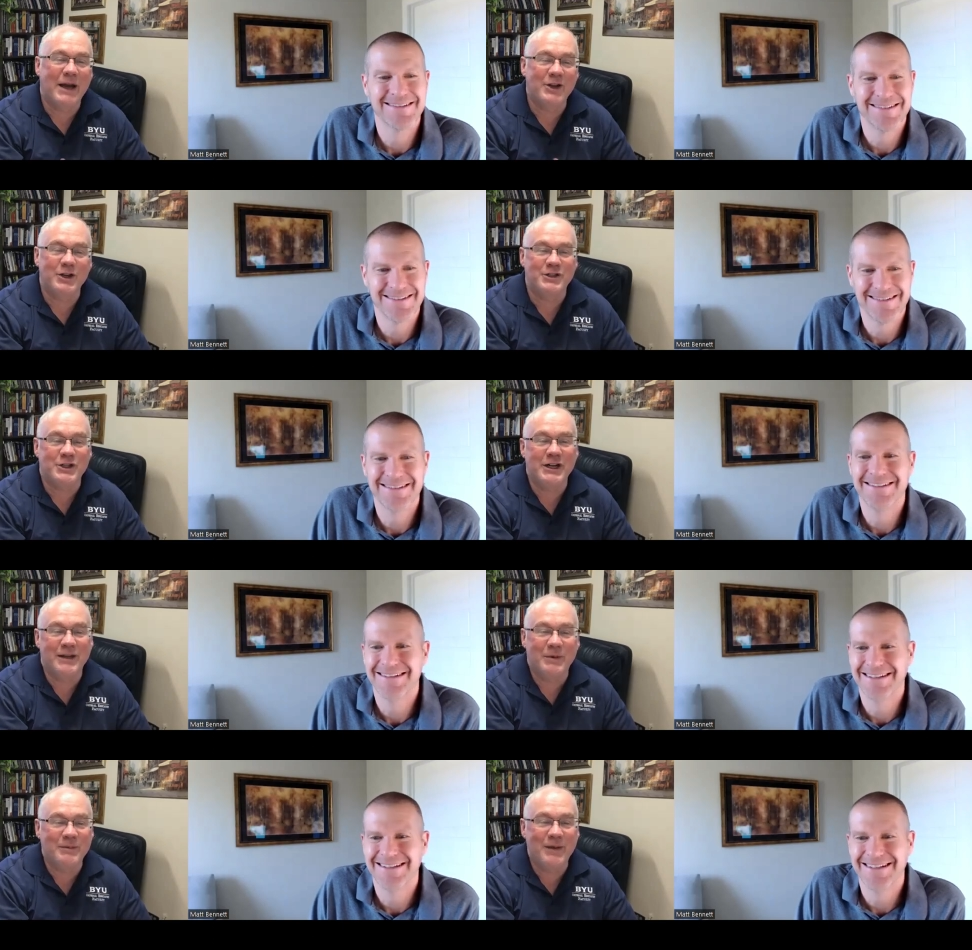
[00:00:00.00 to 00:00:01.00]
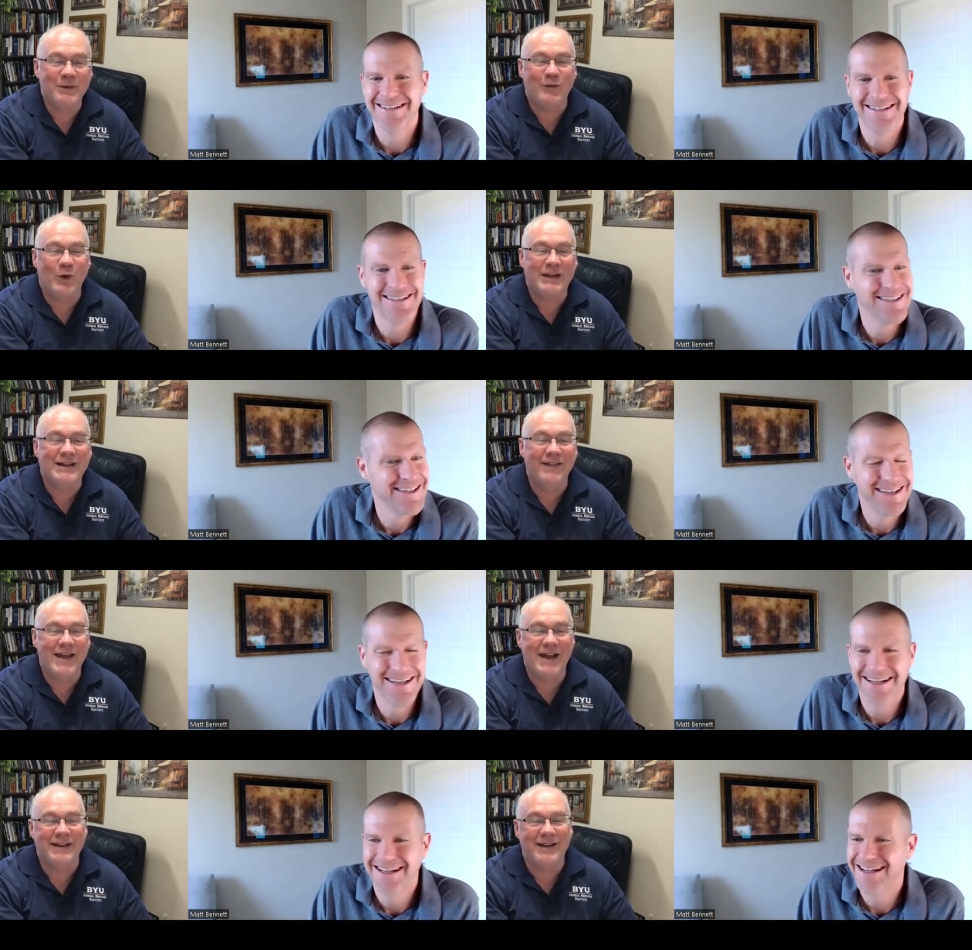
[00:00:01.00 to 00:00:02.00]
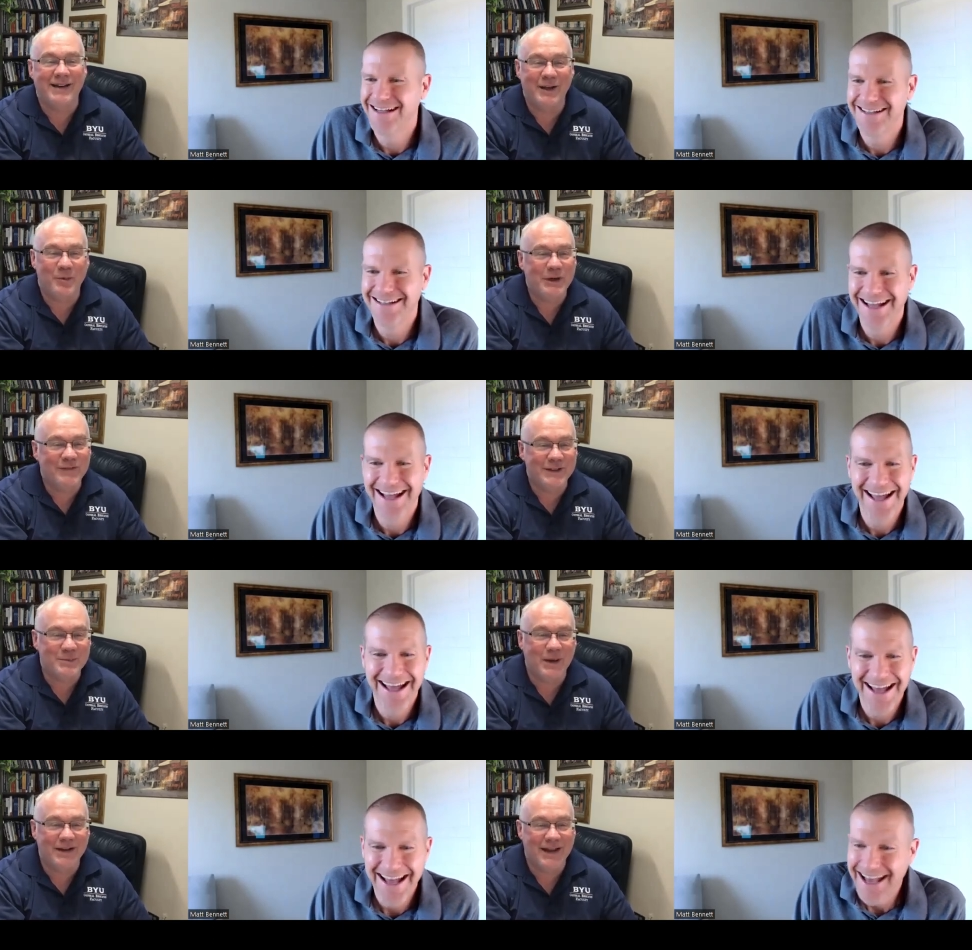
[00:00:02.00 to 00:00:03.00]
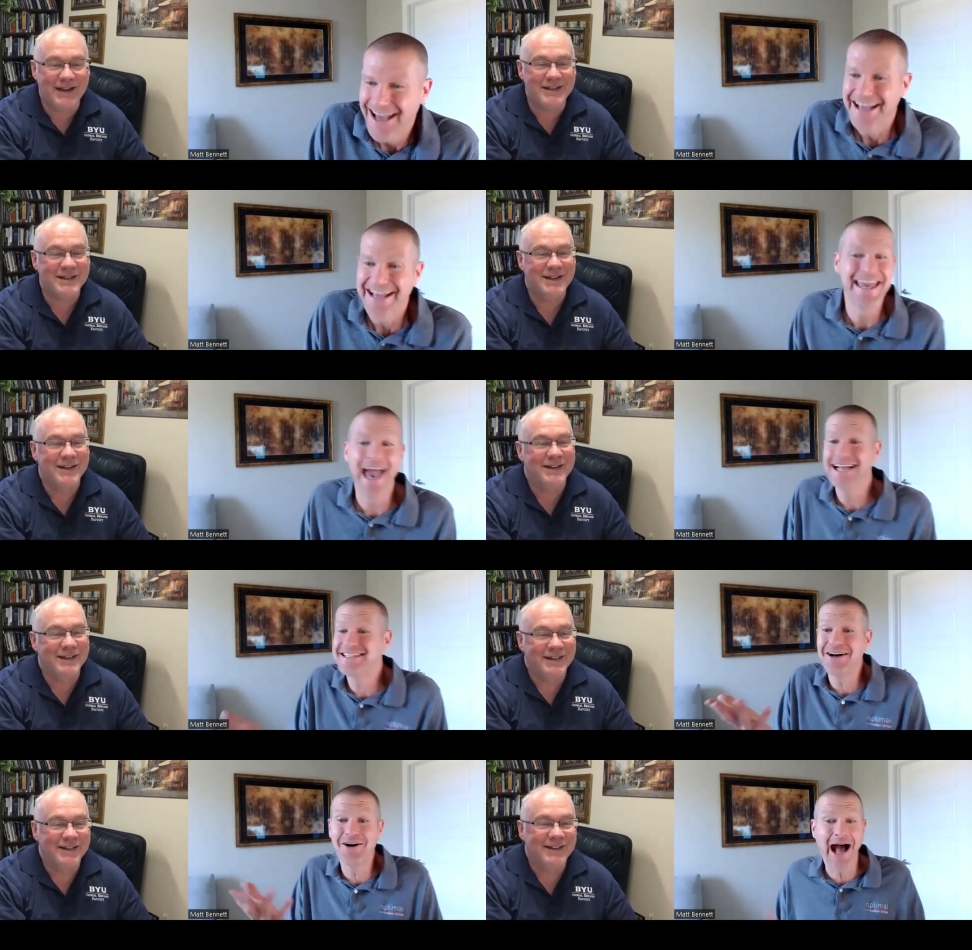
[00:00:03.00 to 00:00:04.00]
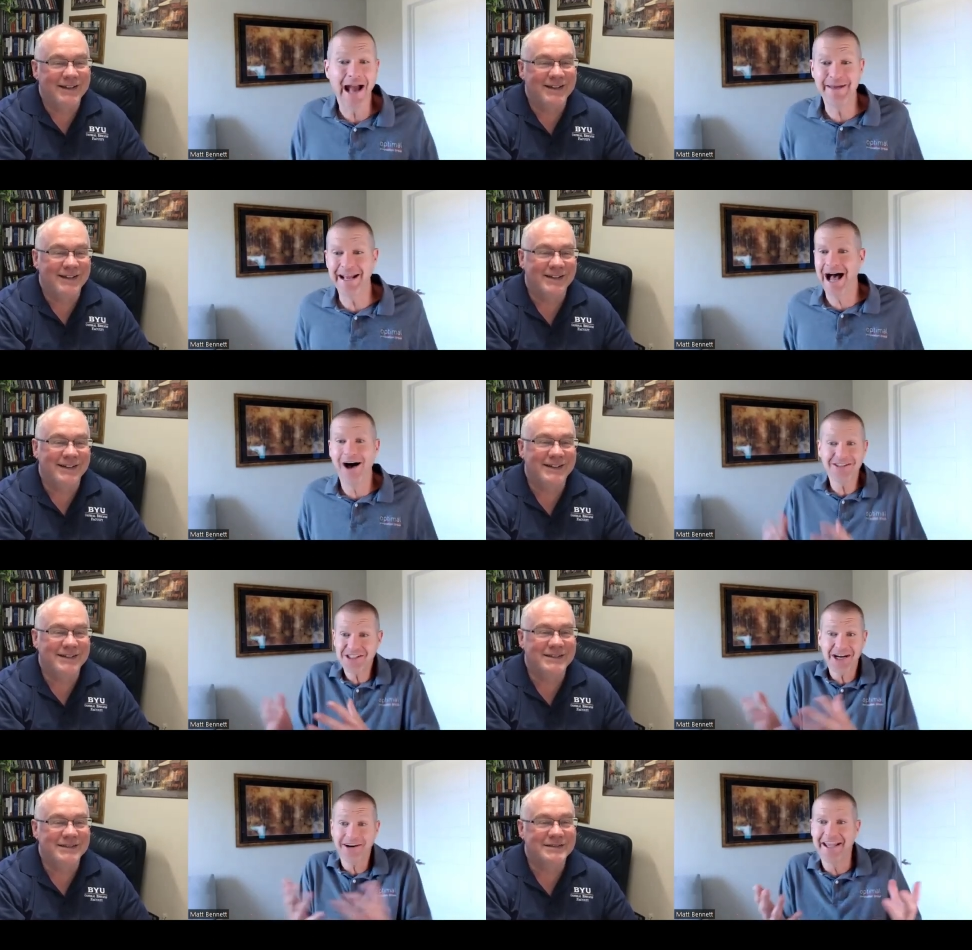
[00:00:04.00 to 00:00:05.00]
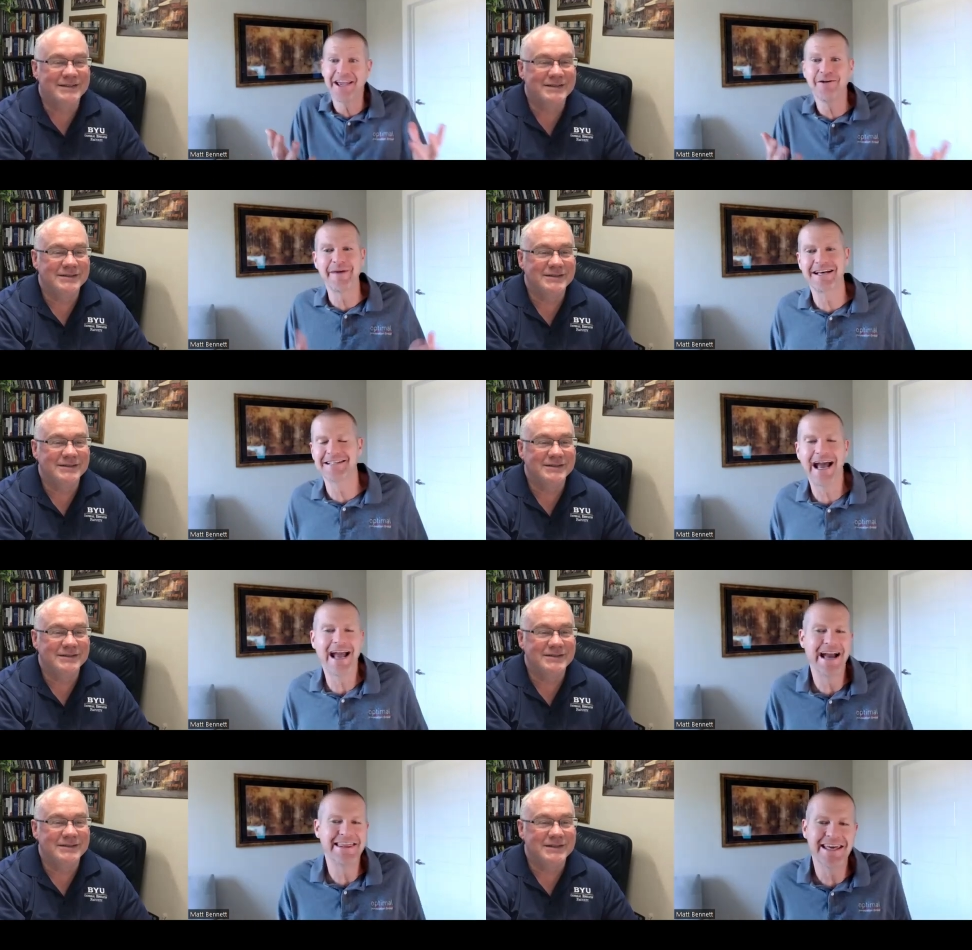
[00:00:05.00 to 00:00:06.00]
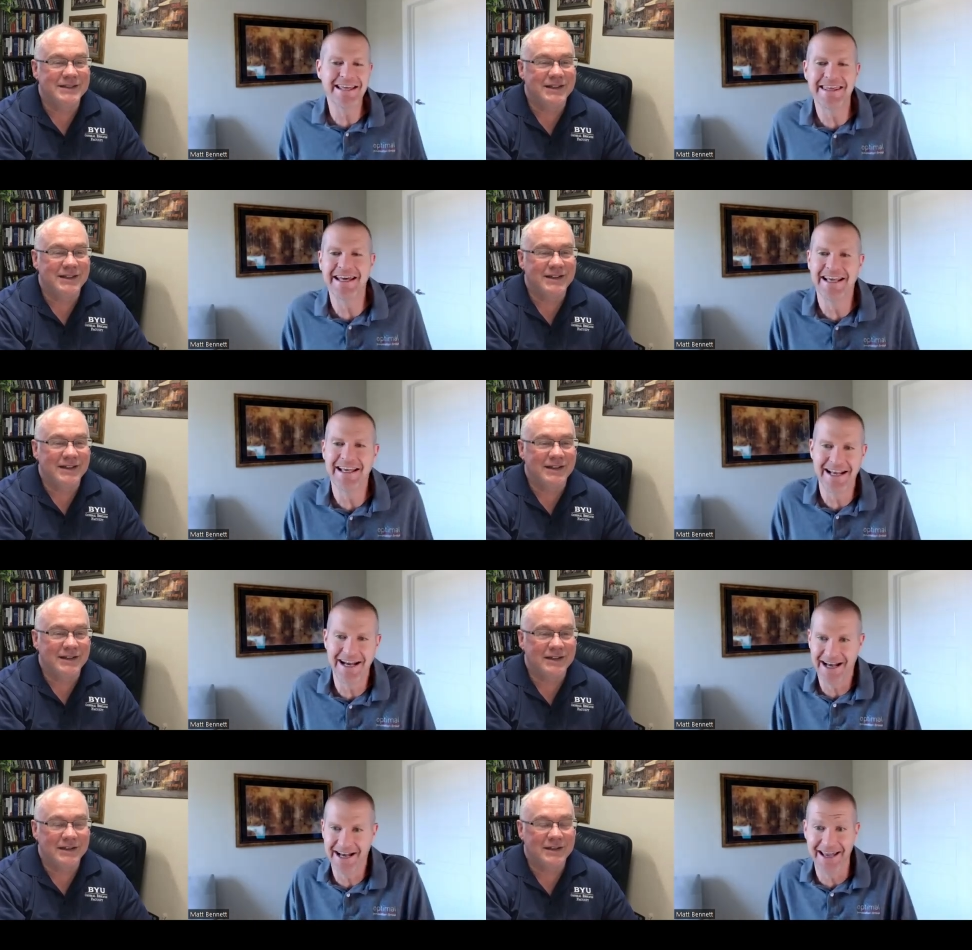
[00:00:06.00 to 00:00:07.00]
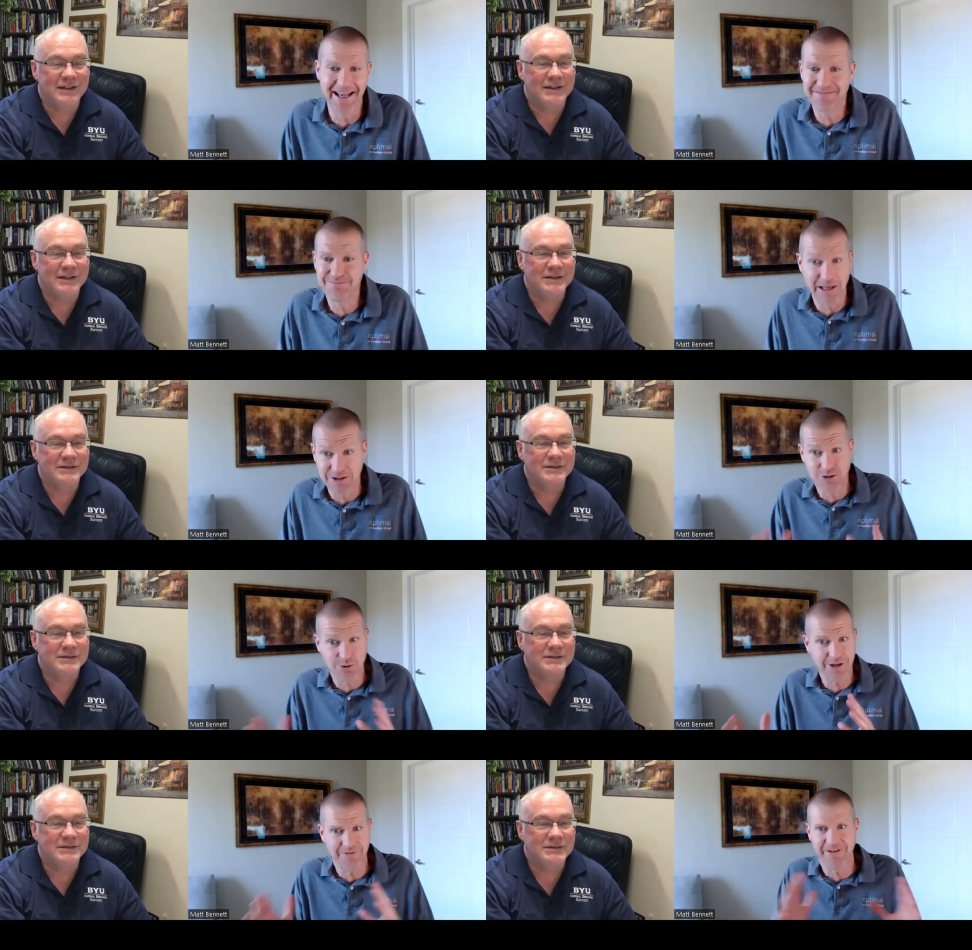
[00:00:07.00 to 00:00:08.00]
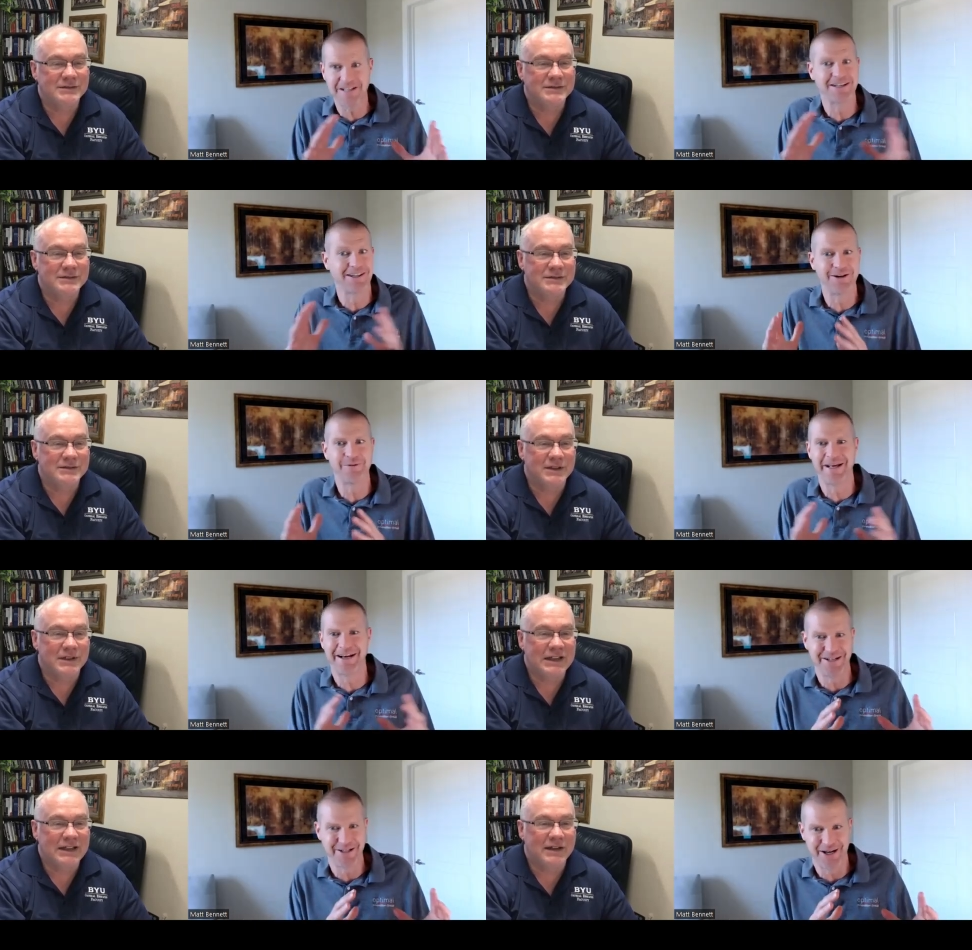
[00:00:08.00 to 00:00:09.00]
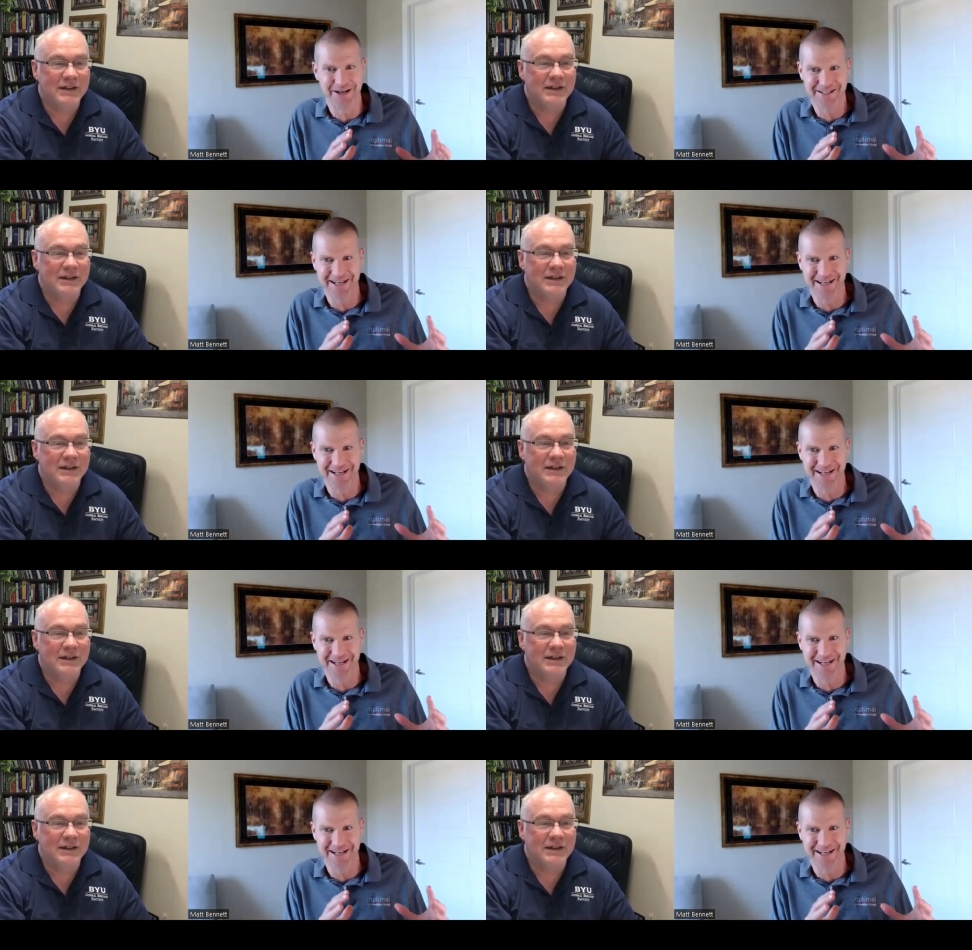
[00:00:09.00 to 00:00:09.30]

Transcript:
Speaker 1: about your journey, but maybe you've already done that in a, in a previous podcast.
Speaker 2: Yeah. So, I mean, I'll share it here because I, I think that it, uh, it, it sort of fits a little bit into,